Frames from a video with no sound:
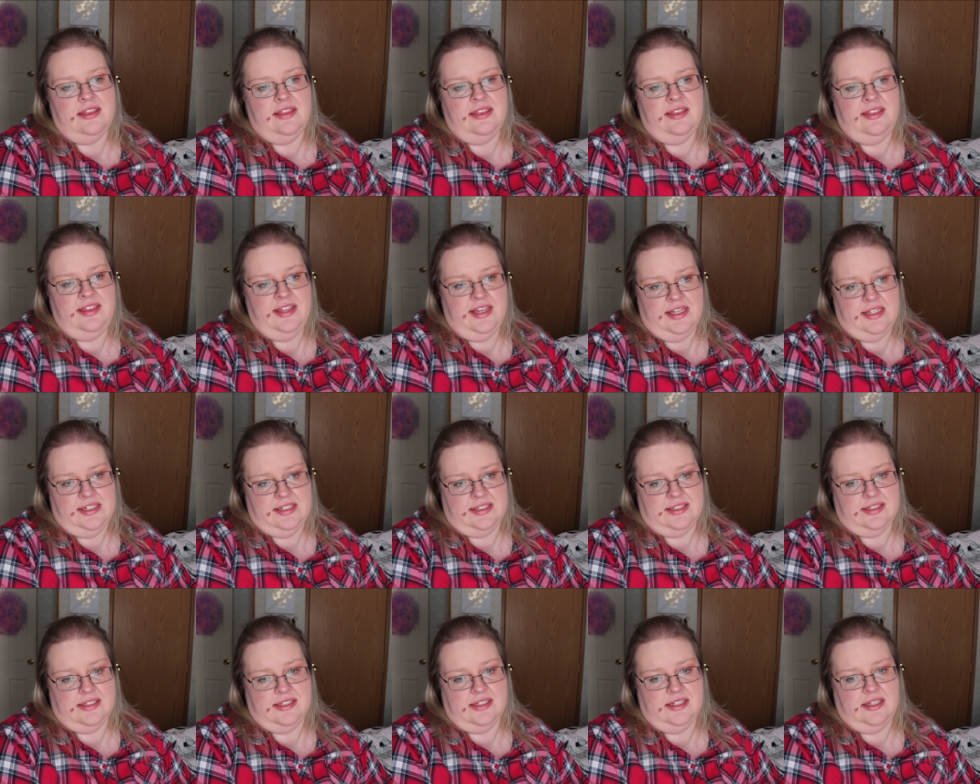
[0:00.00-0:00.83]

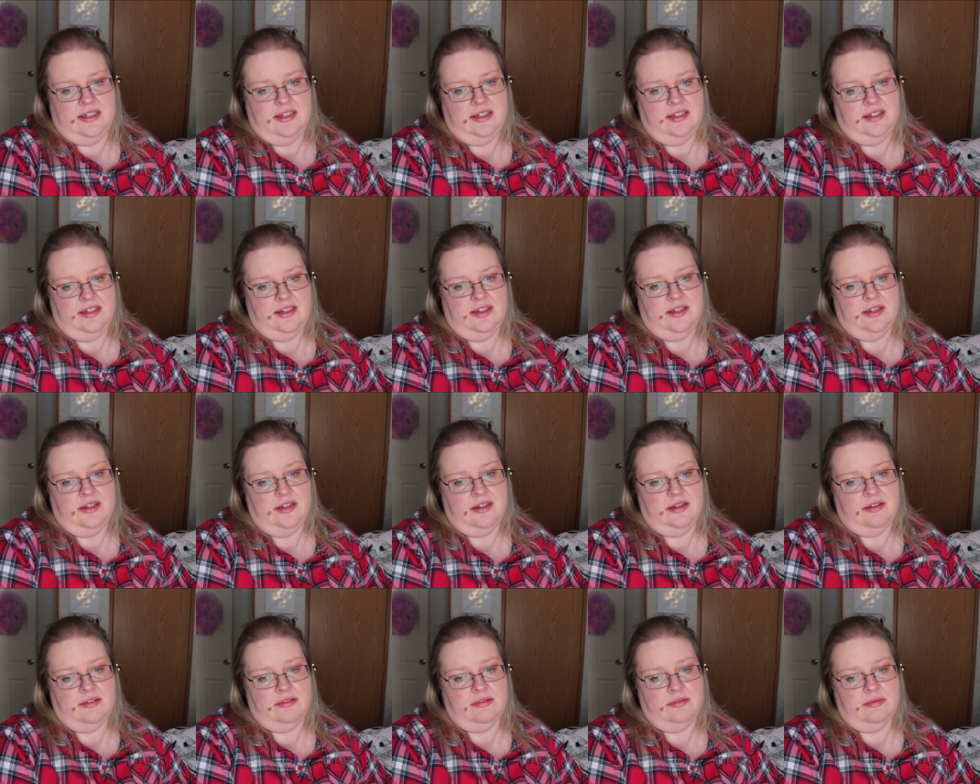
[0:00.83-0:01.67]
this,
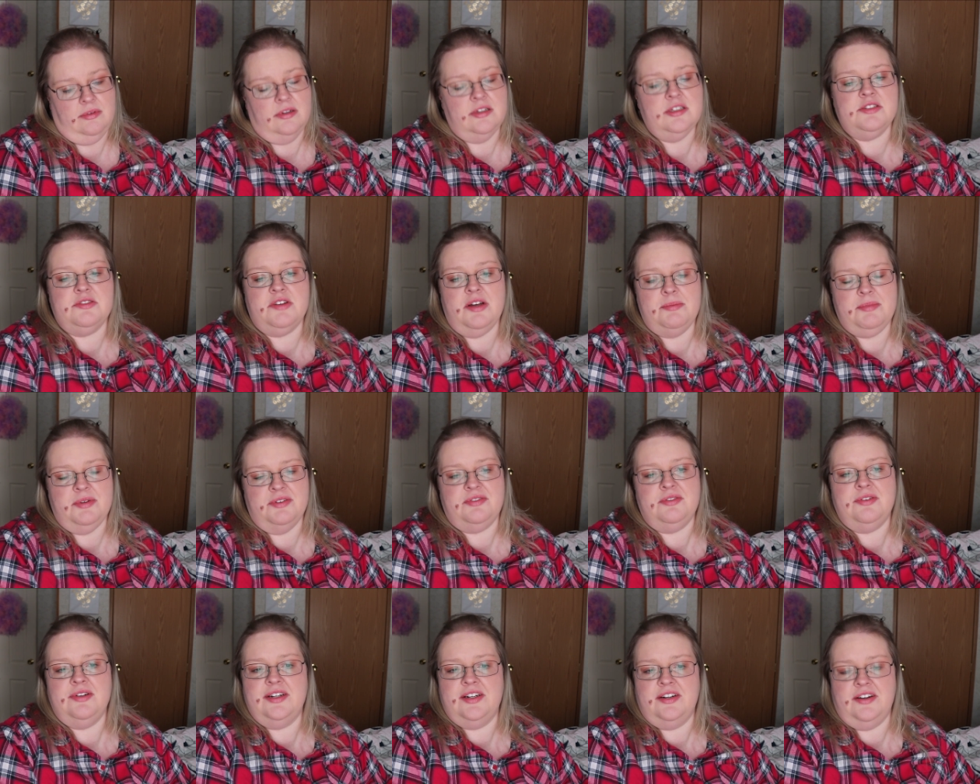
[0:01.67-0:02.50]
well, it was right
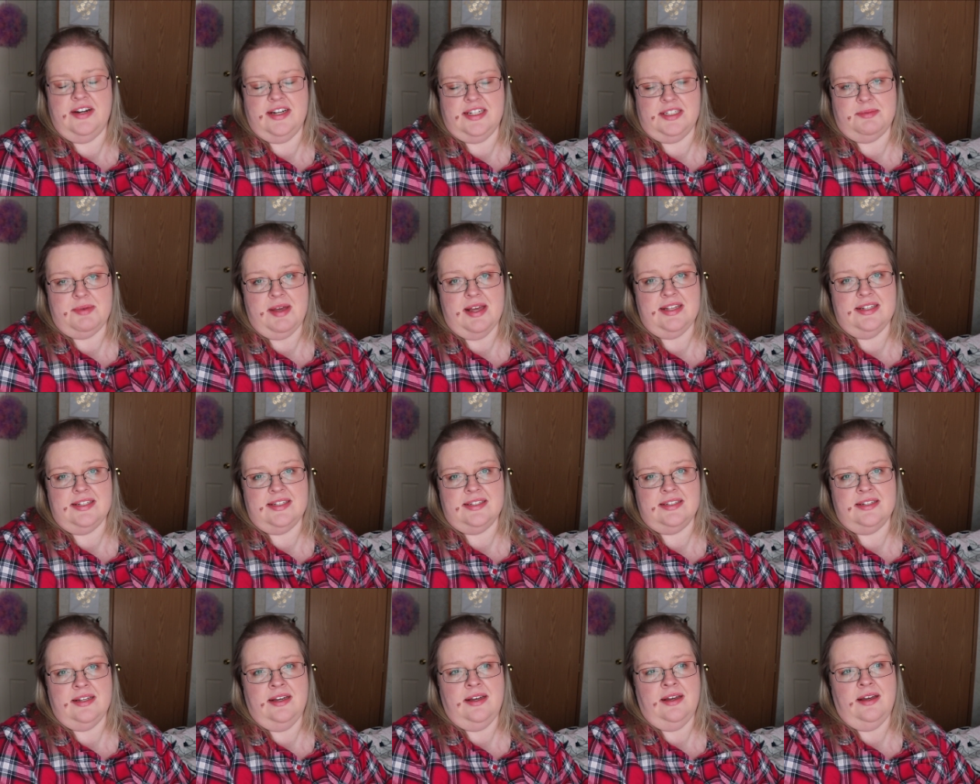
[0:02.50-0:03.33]
before
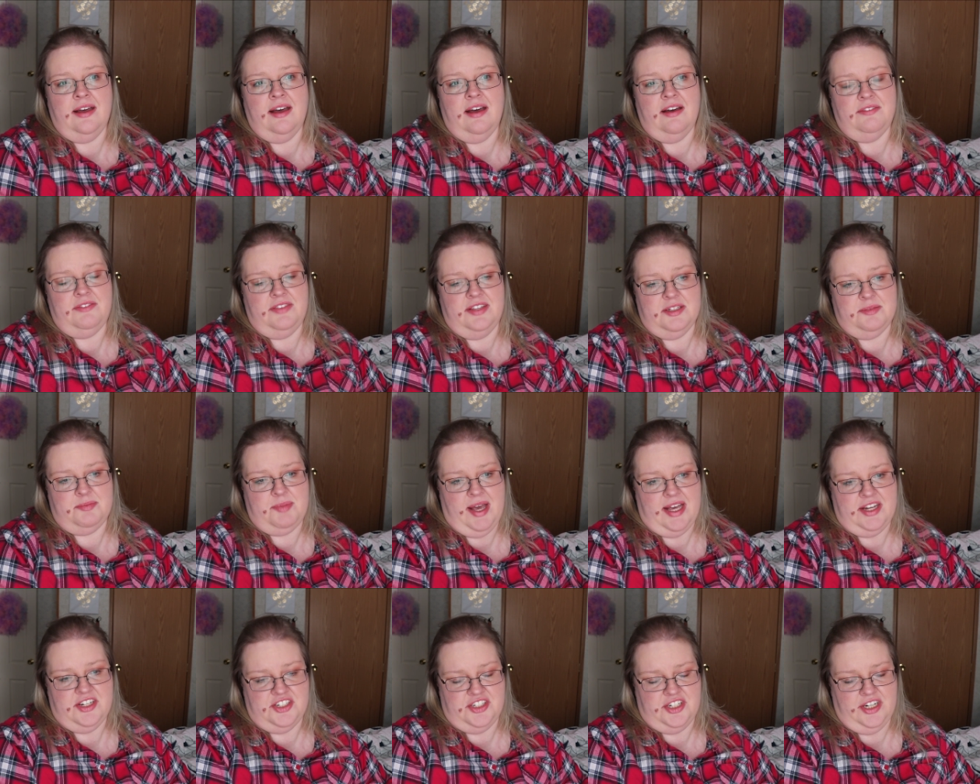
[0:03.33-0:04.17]
Christmas of this
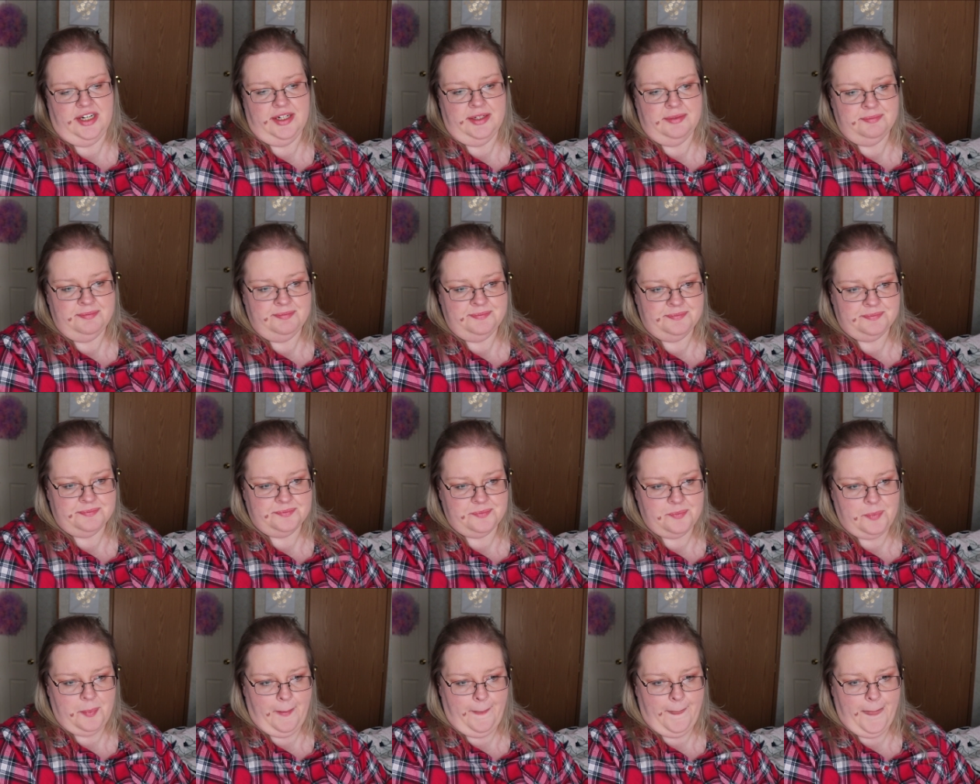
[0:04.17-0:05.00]
past year.
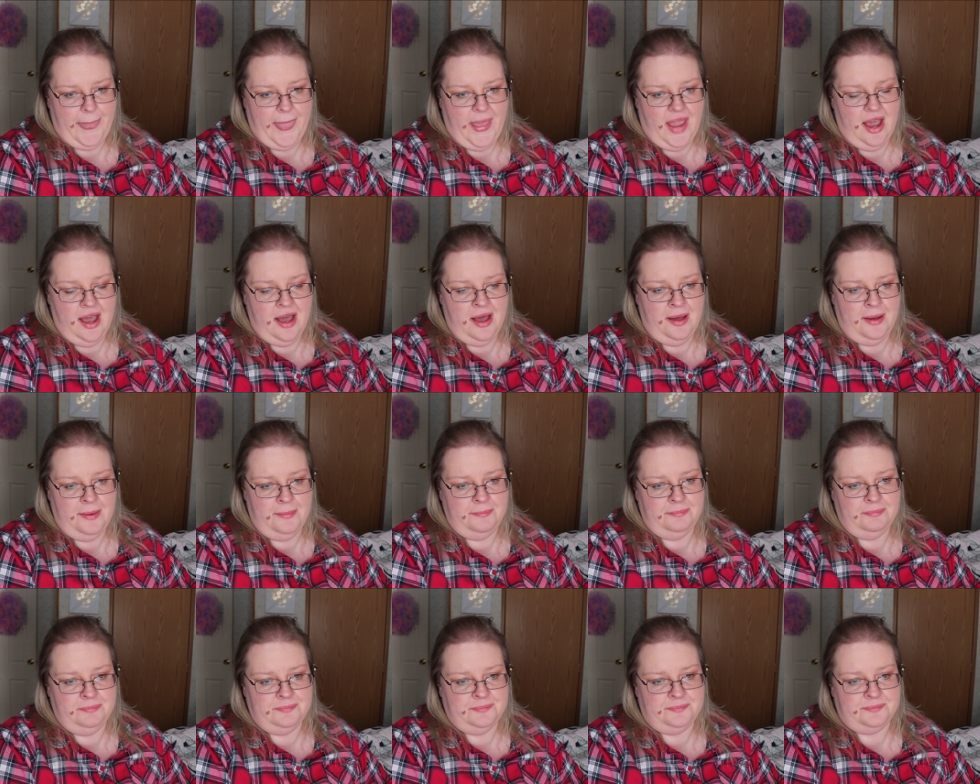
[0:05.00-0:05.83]

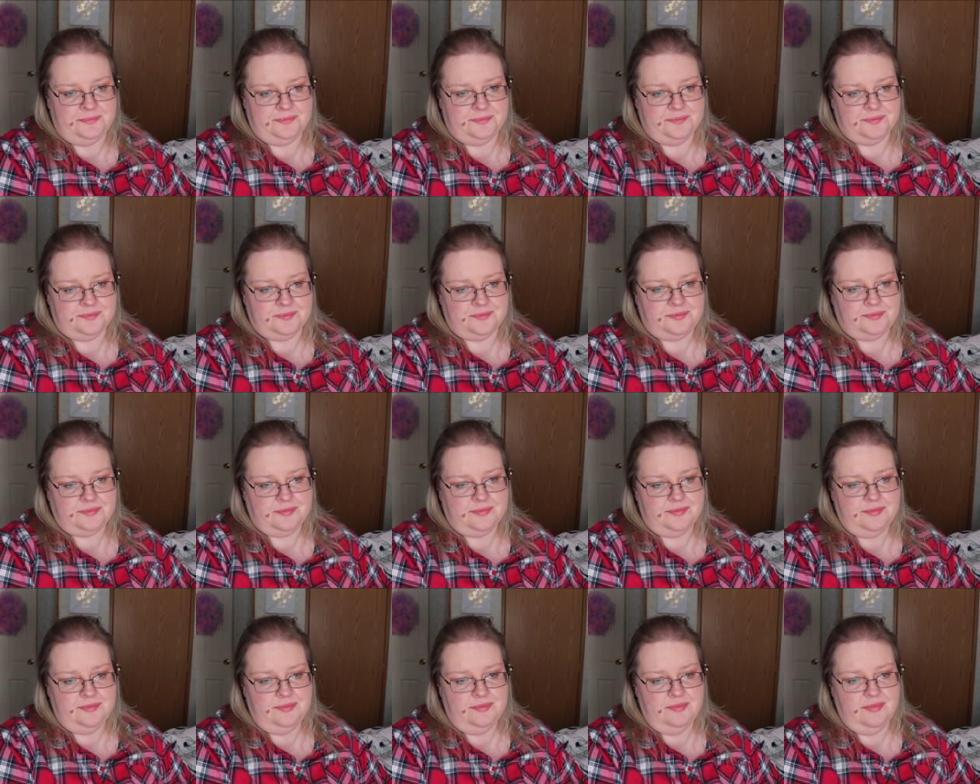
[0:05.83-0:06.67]
Um,
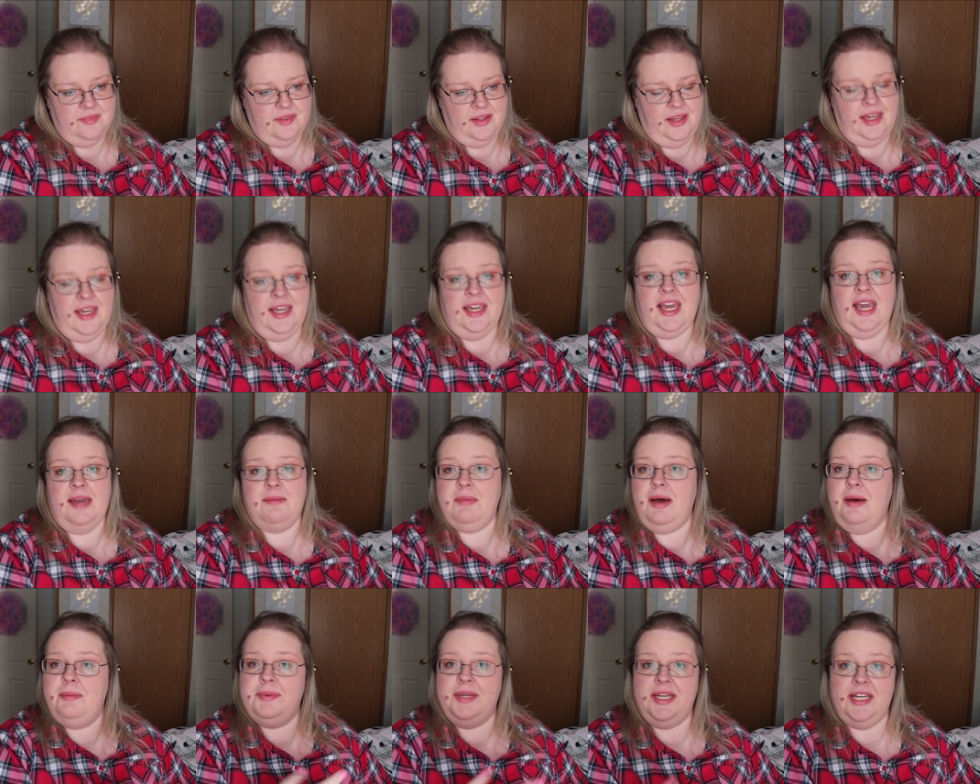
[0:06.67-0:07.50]
he
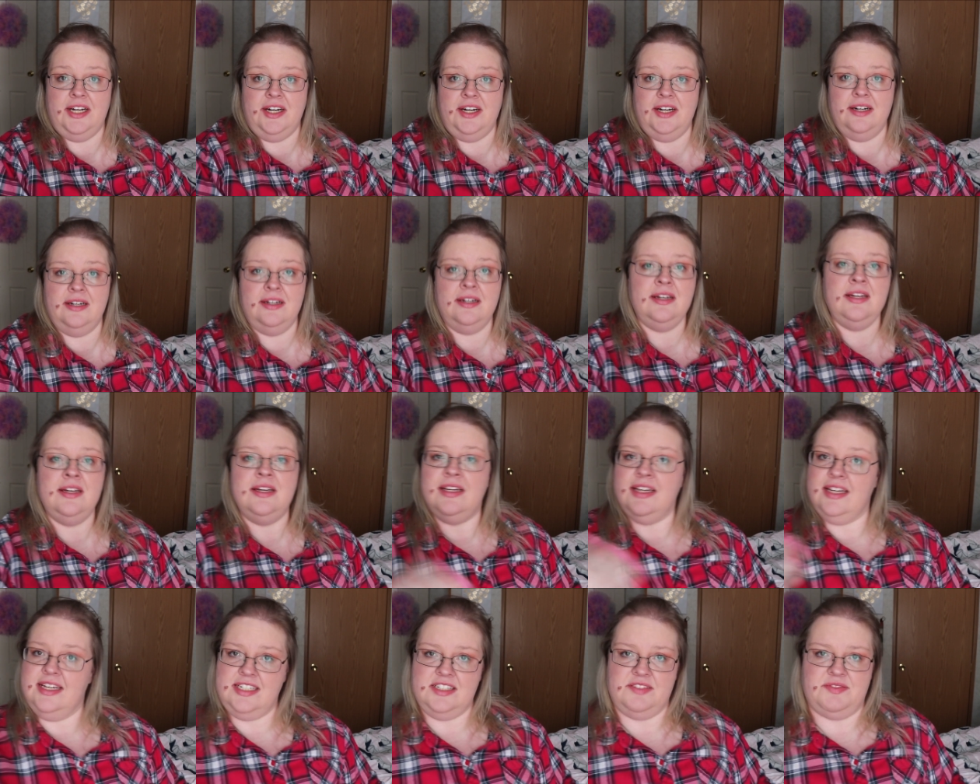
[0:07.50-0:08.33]
came up here,
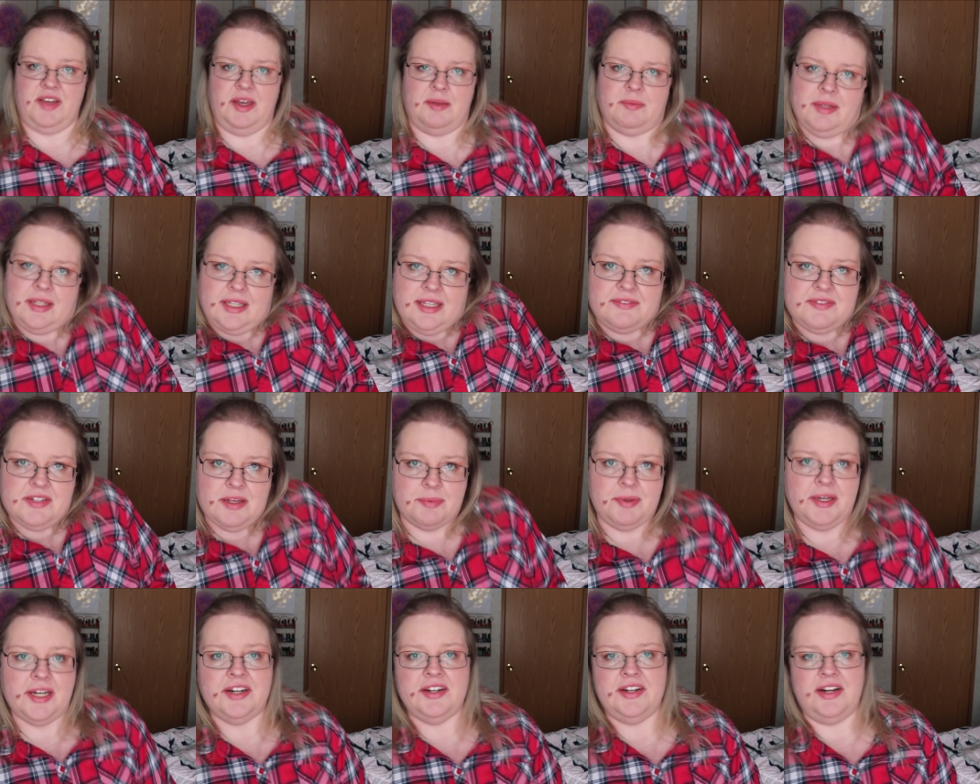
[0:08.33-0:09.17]
his family lives
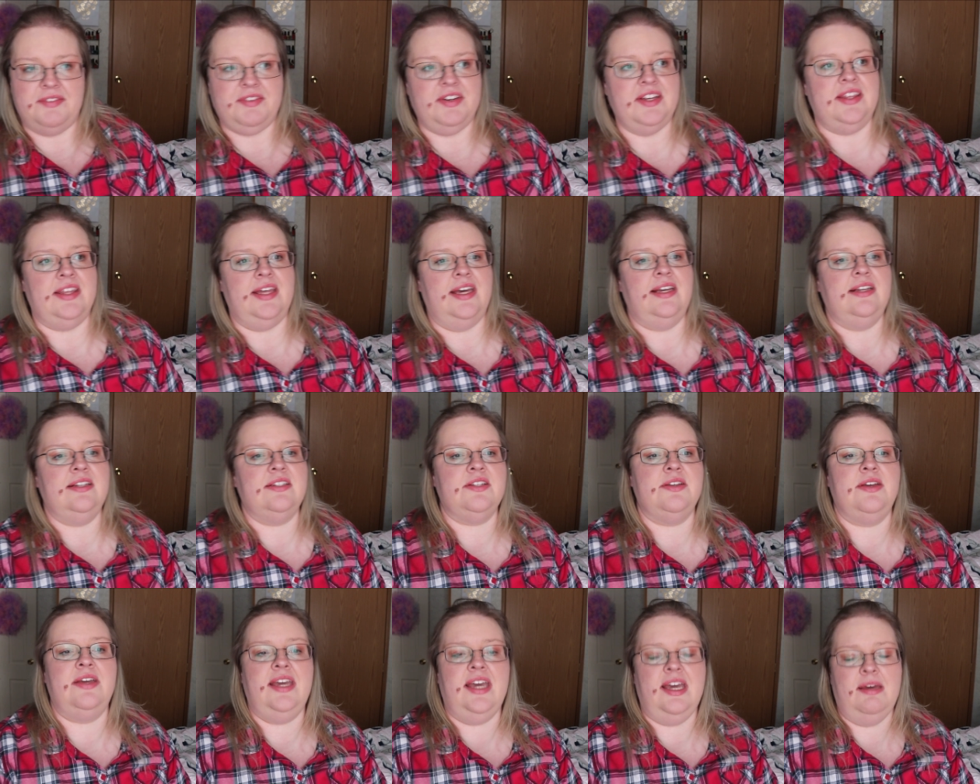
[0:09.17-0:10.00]
up here and everything,
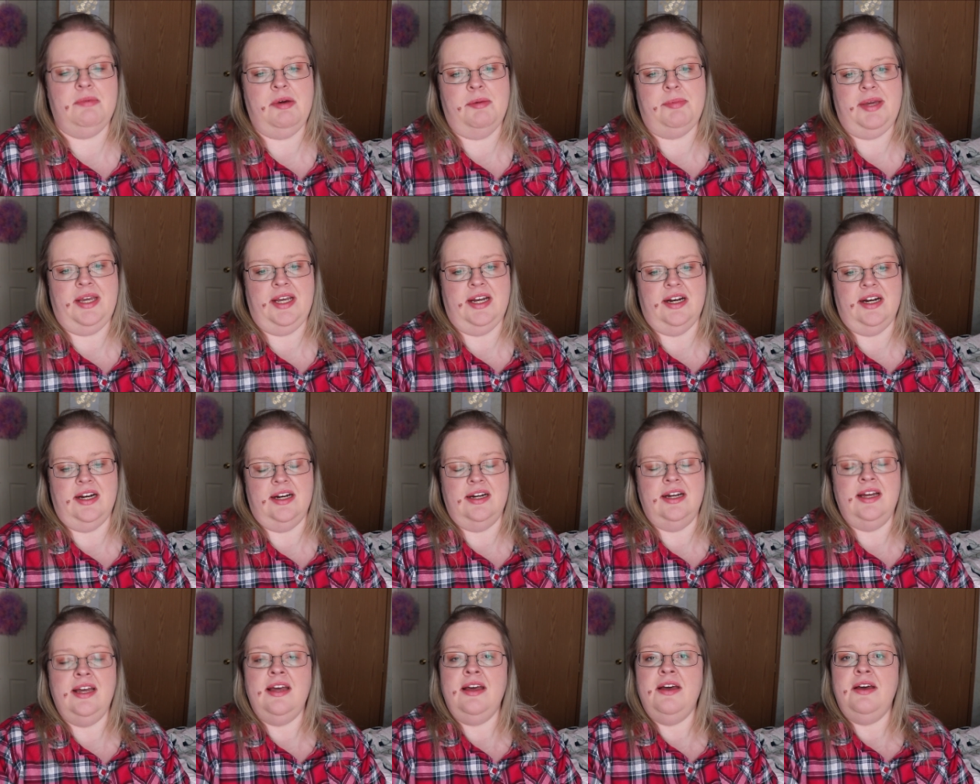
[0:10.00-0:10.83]
so he came up
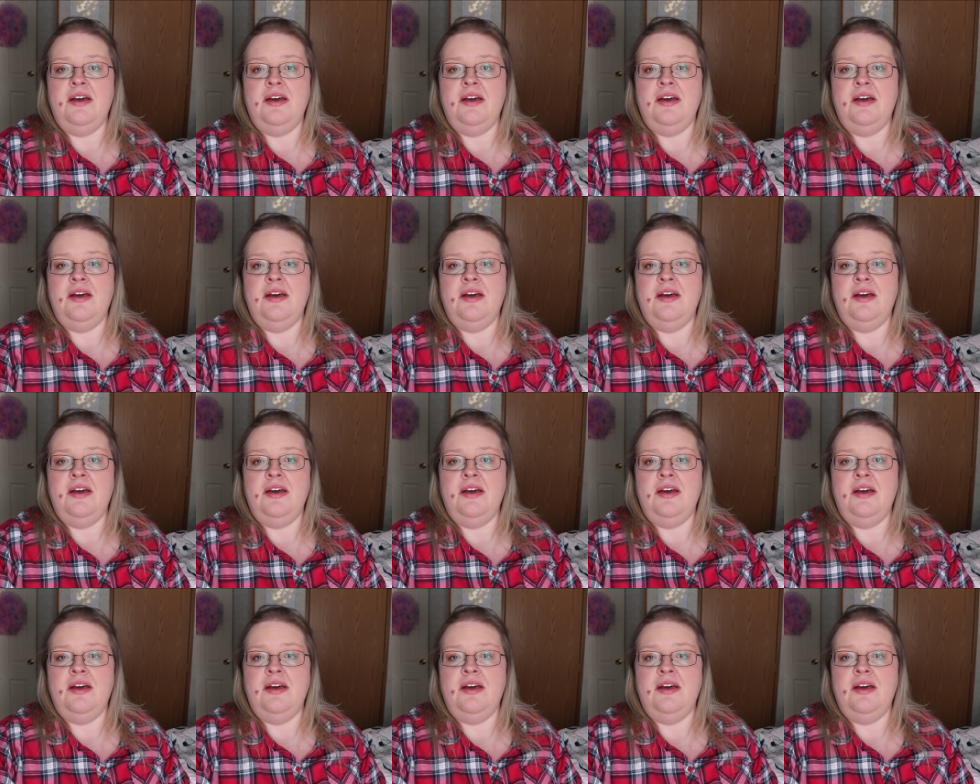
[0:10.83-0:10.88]
here